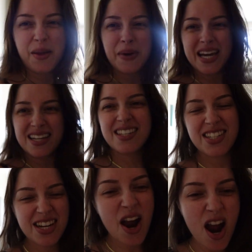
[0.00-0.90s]
the
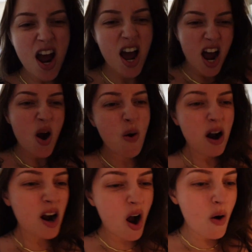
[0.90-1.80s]
beach! We're
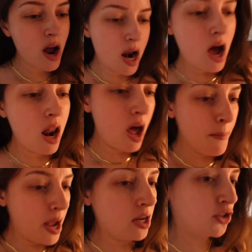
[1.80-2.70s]
going to the
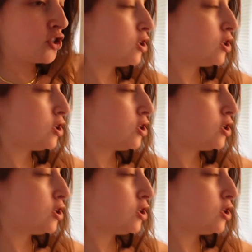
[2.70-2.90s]
beach!